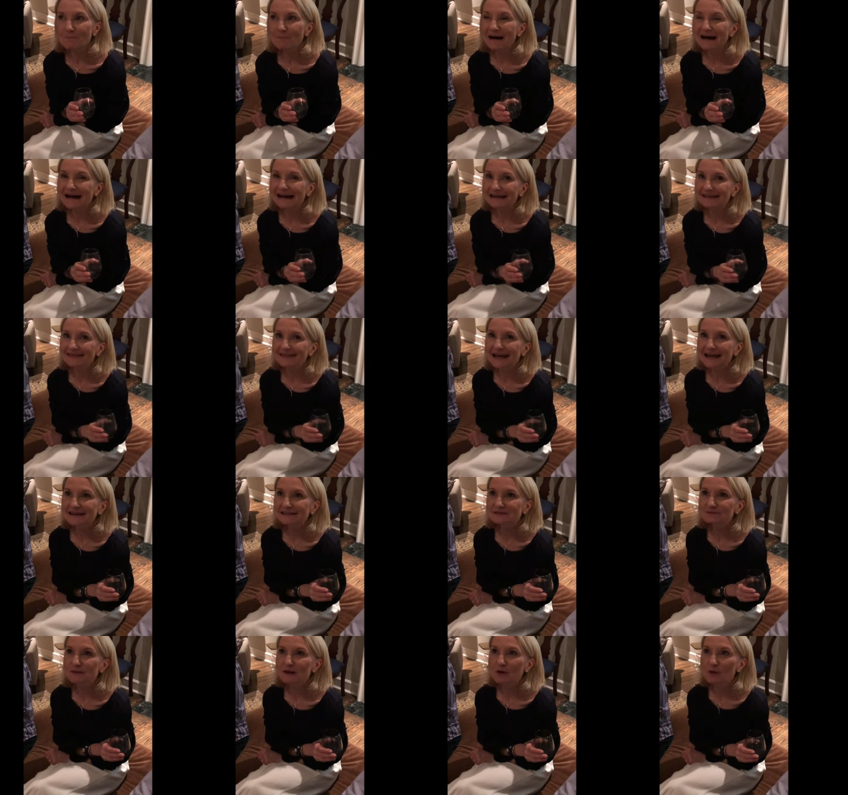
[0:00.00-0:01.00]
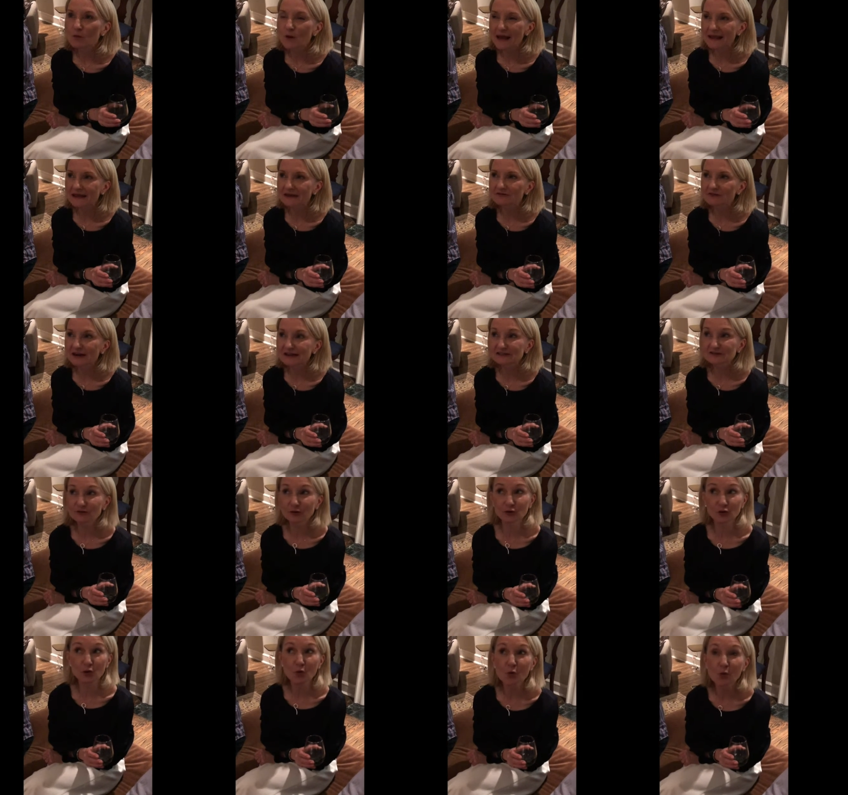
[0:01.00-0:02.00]
My last minute wedding advice
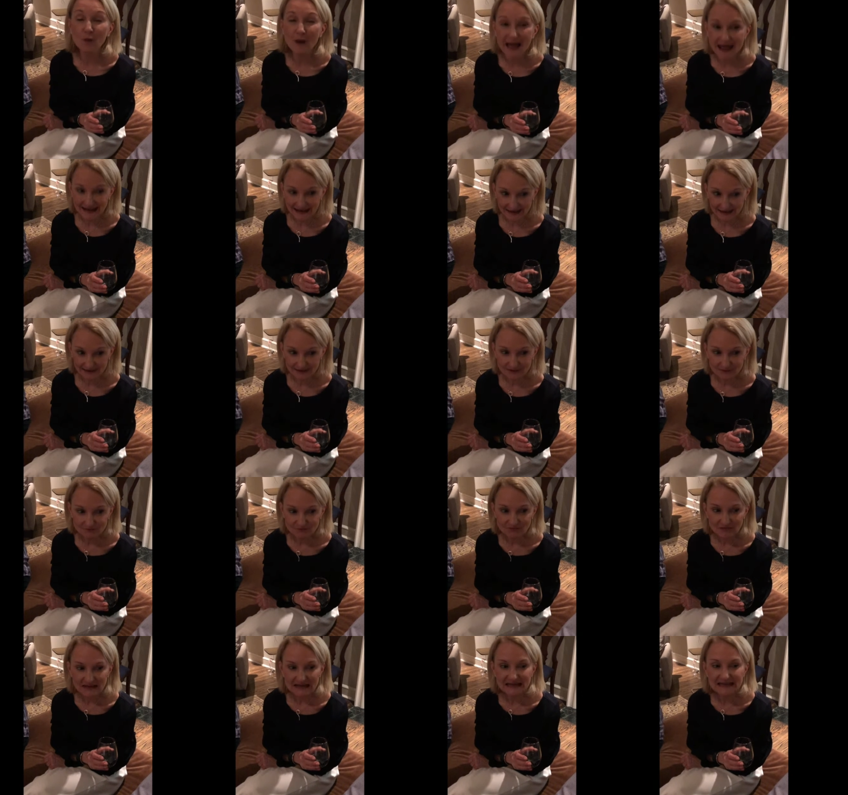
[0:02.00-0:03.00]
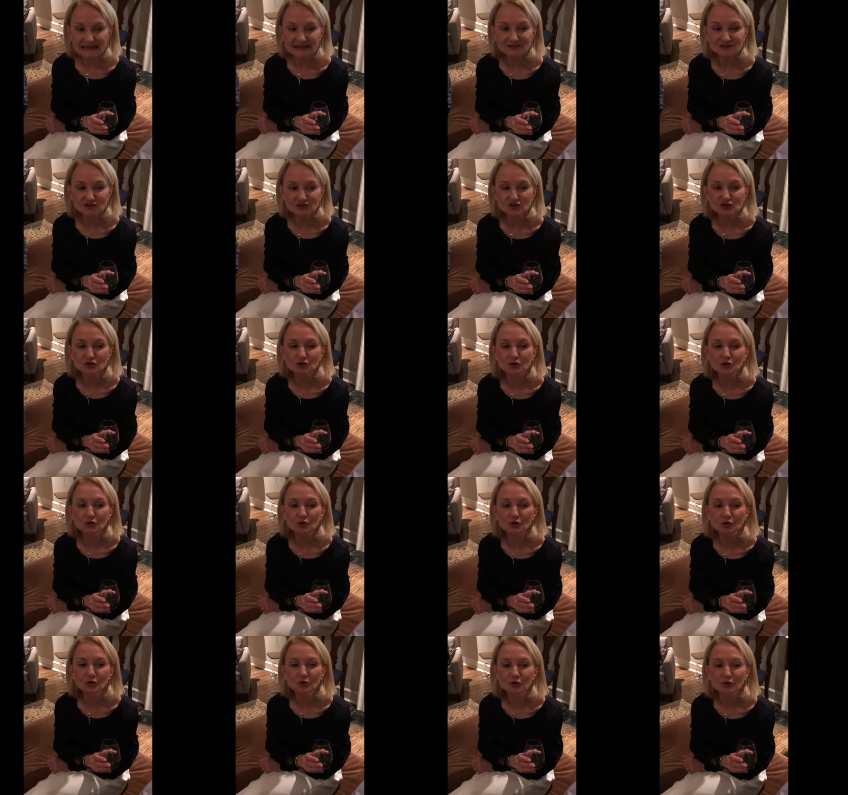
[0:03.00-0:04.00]
for the wedding is
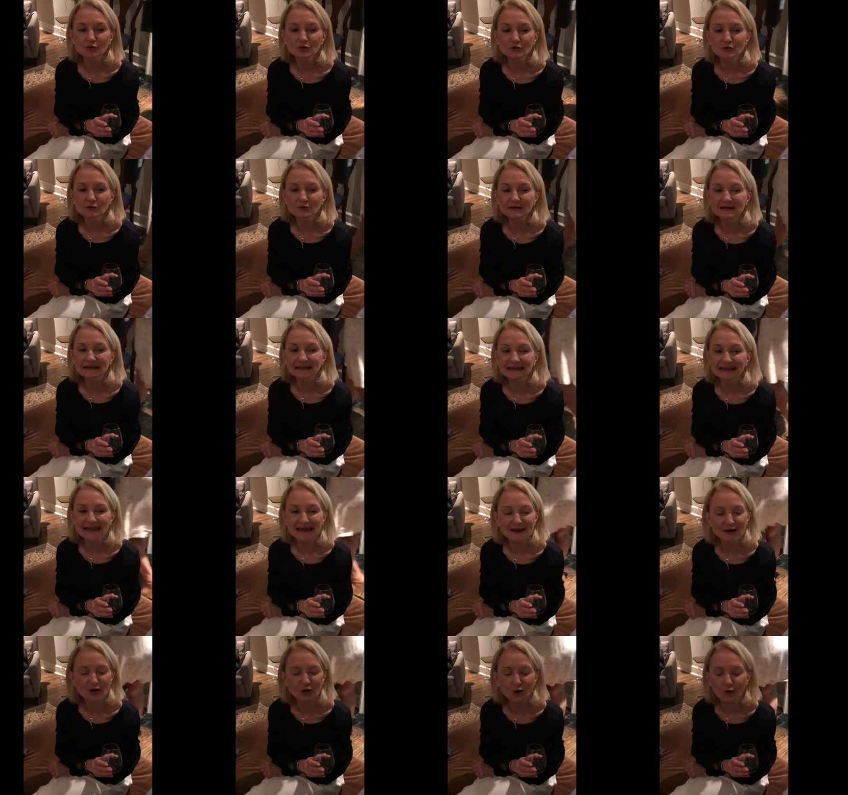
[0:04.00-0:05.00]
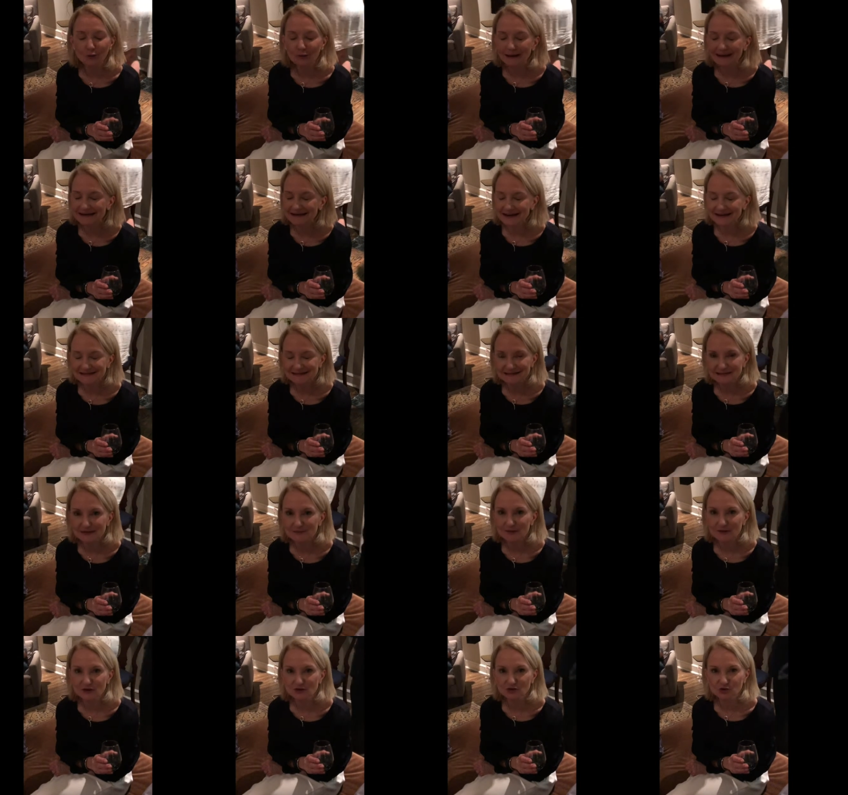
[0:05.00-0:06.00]
to get a great night's
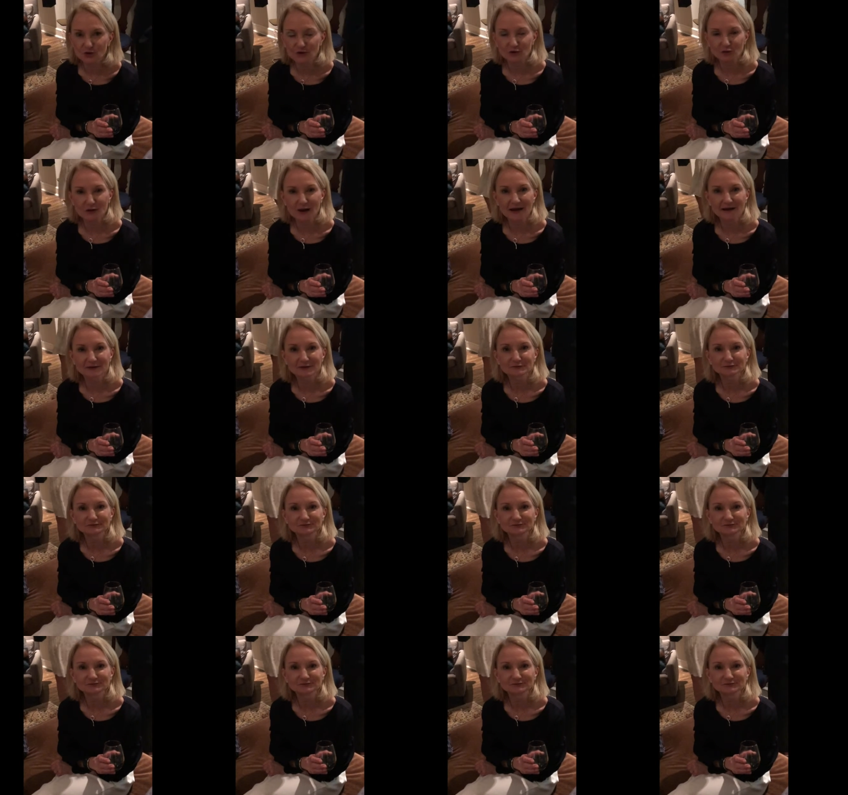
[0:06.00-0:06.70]
sleep and enjoy the ride.